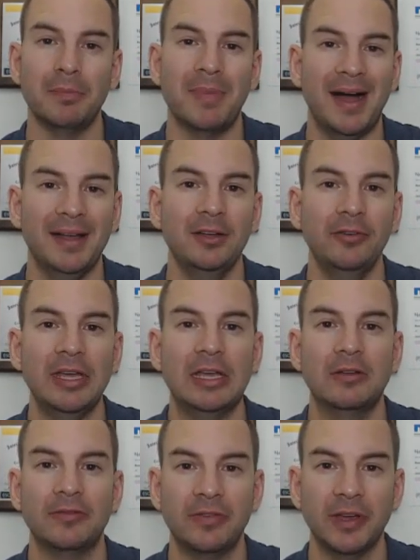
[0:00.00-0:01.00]
manually
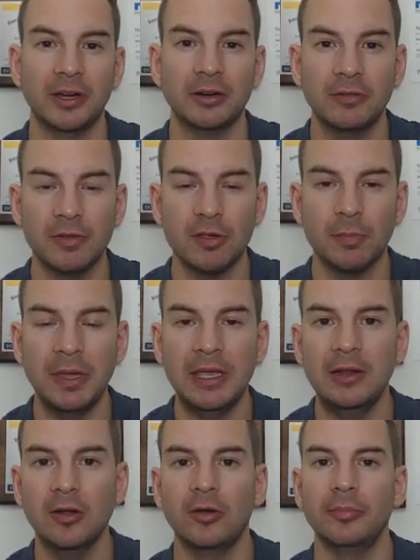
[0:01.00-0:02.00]
configured the
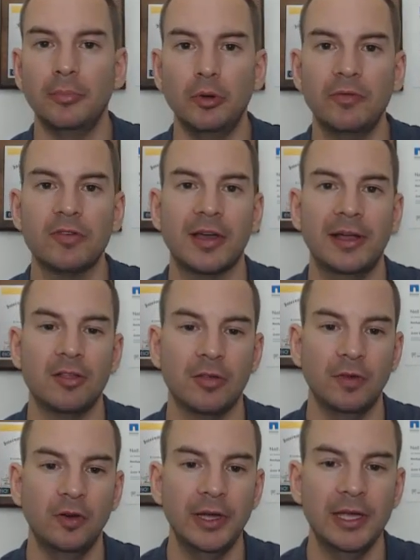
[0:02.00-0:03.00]
speed on both sides
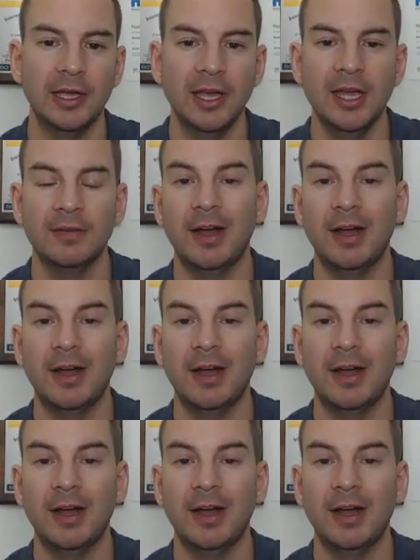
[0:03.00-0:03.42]
of the link,